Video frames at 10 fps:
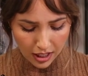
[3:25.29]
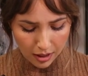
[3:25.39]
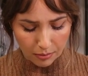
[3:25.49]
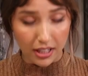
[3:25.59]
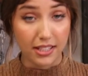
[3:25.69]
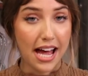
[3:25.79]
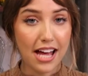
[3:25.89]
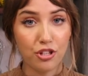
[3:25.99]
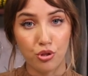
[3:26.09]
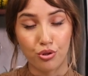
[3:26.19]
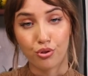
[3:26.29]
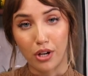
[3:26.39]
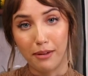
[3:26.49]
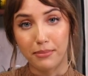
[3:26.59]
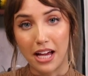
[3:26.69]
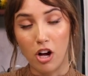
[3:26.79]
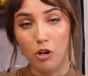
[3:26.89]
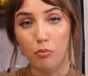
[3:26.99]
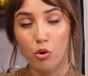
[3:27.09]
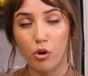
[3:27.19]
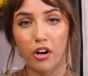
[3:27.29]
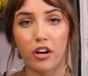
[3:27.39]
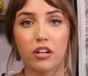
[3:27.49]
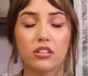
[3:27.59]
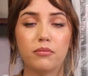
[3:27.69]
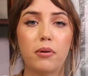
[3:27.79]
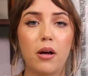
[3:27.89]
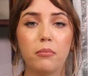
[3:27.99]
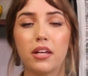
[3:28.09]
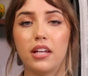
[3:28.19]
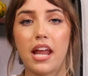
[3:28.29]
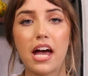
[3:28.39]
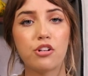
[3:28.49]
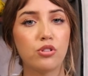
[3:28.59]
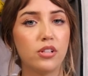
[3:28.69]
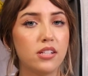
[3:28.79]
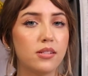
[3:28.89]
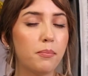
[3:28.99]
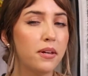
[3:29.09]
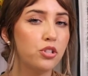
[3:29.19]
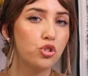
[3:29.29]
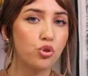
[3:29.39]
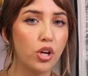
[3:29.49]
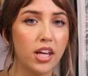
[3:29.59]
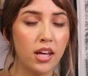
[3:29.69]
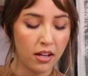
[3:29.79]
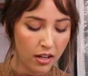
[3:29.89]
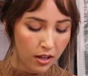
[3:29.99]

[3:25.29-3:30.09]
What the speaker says: Because as you scrape down more, pumpkin naturally is a bit stringy.